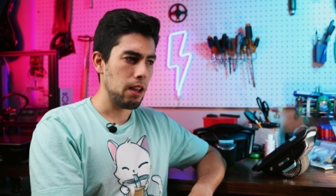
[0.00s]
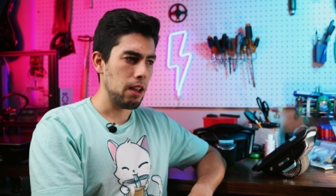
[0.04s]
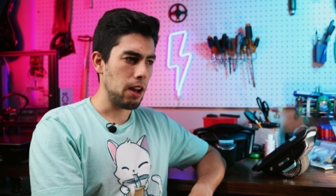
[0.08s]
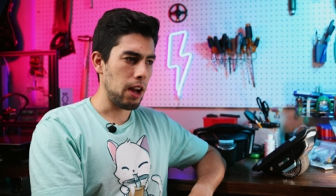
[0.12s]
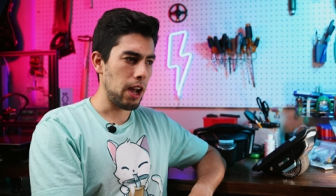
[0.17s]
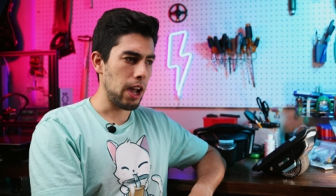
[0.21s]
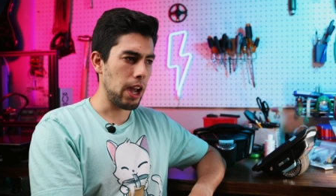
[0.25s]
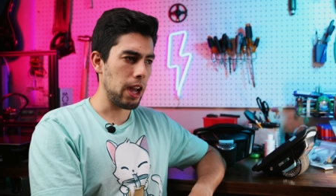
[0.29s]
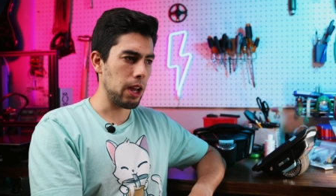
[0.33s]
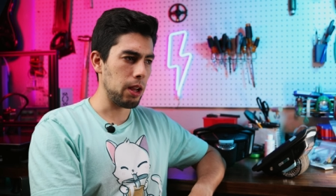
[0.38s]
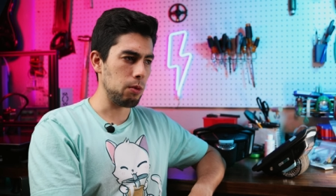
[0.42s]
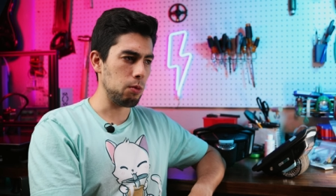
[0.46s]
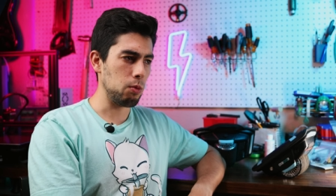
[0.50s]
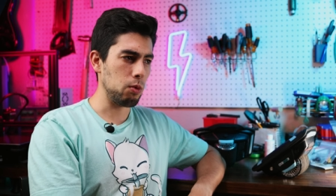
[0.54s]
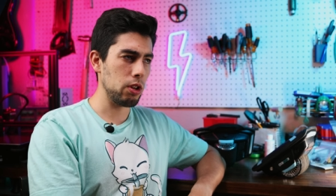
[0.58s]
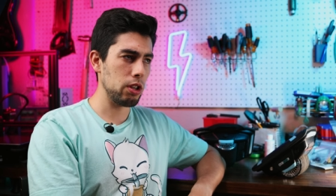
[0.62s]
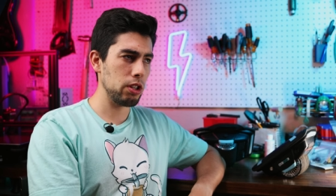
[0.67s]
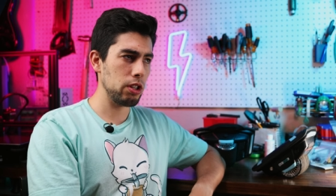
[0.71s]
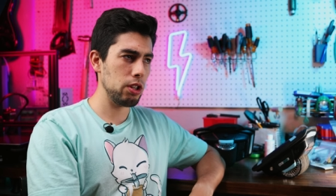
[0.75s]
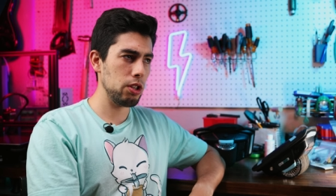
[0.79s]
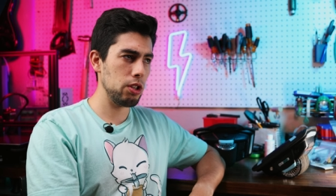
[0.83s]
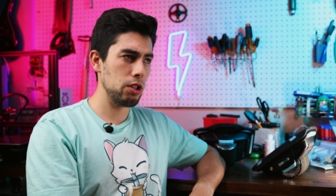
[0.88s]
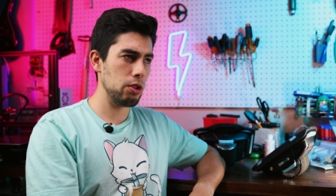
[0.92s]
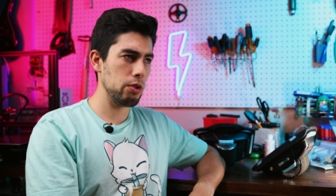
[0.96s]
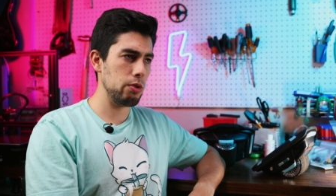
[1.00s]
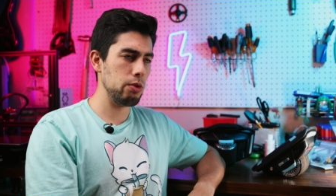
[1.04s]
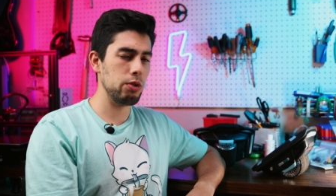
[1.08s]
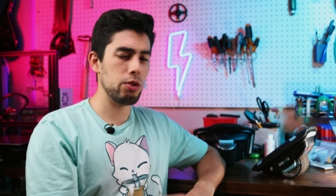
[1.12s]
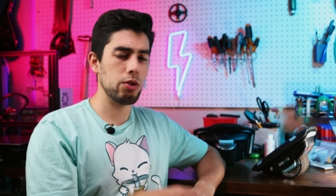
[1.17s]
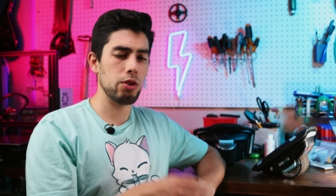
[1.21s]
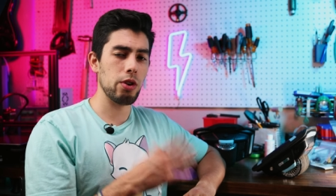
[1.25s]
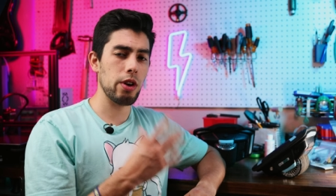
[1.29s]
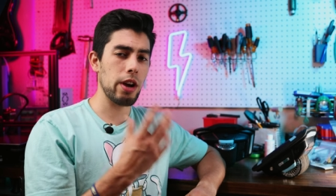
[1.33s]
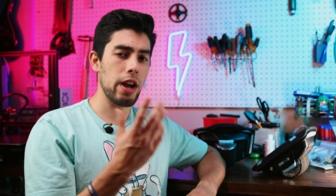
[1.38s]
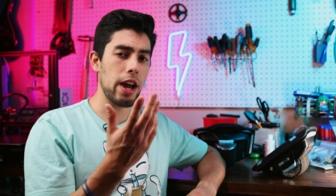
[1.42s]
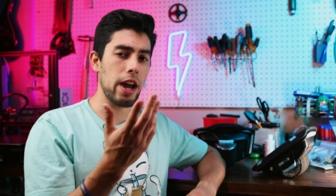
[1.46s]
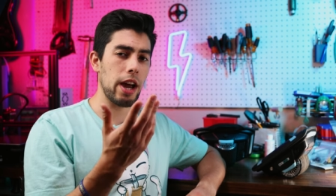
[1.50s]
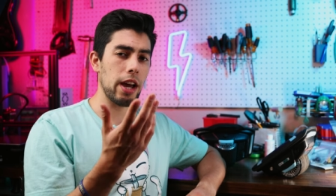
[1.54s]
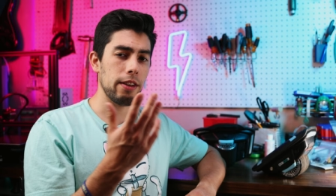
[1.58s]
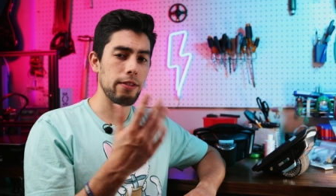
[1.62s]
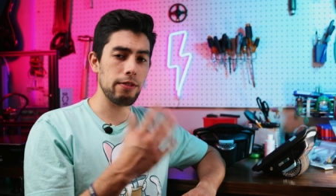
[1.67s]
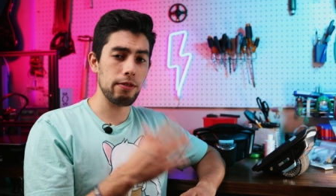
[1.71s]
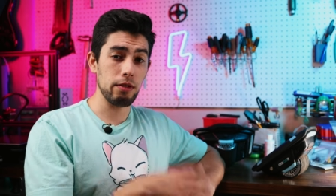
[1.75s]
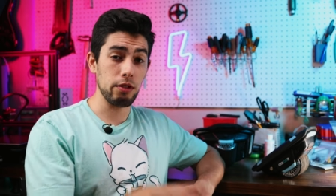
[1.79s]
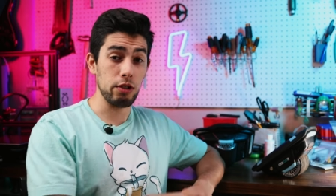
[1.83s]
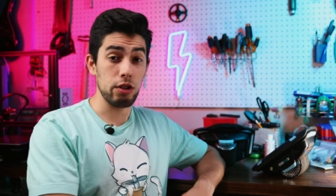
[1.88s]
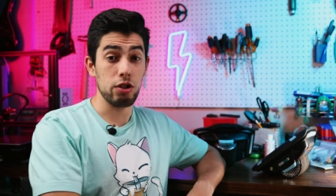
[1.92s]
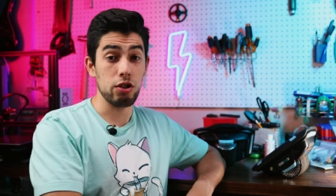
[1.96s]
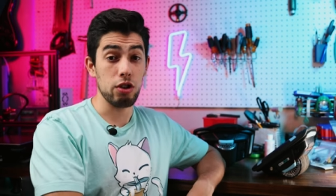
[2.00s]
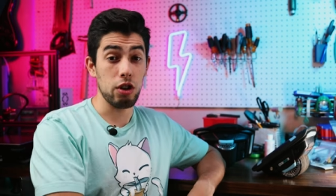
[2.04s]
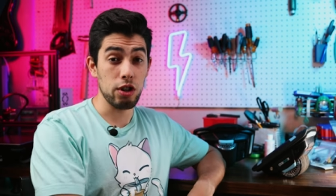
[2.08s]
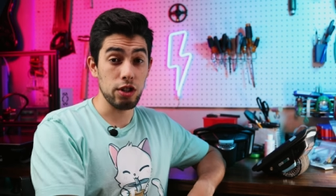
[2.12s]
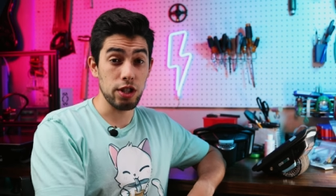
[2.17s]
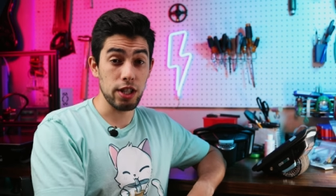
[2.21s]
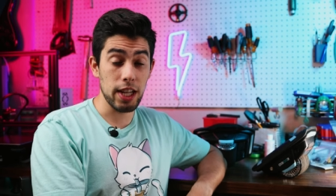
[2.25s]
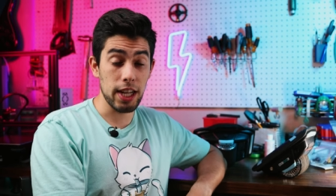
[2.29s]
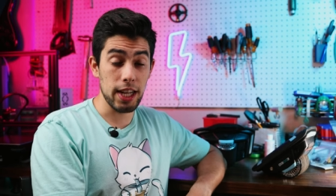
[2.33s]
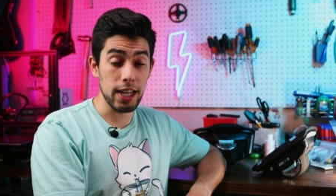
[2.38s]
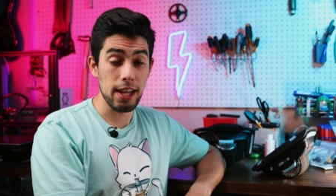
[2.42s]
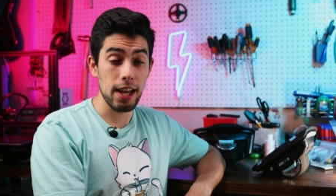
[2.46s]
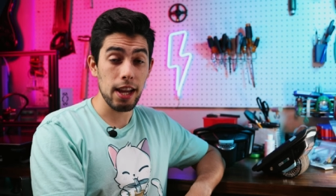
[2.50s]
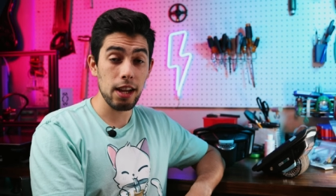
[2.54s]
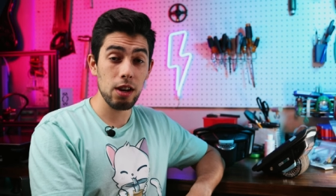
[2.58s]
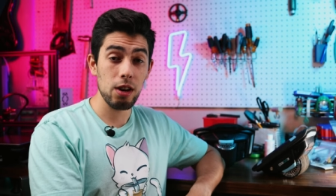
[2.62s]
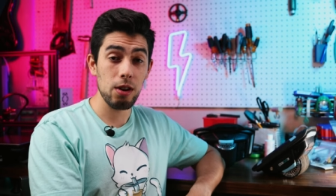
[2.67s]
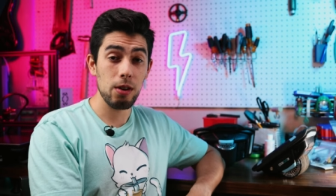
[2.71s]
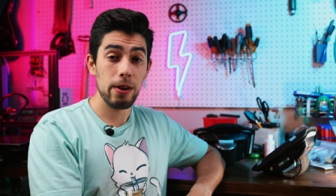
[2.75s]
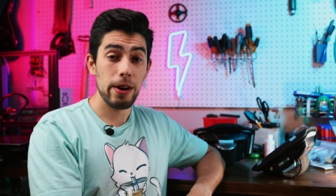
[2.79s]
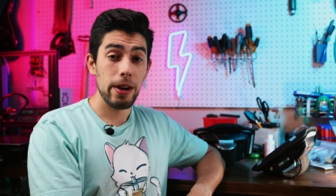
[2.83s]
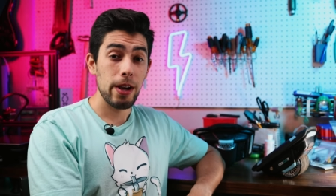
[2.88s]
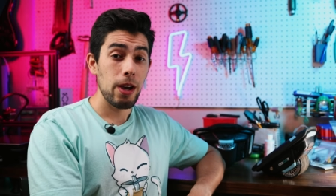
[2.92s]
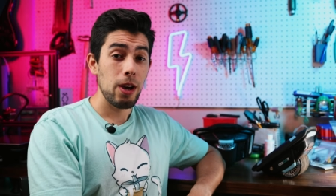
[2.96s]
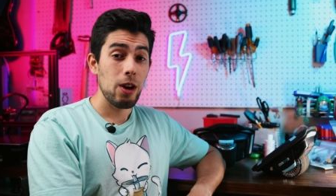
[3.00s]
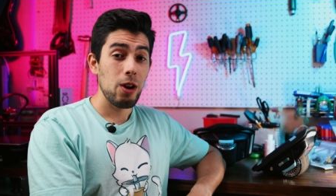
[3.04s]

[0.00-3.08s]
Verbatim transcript: I had one user at Fully Charged San Diego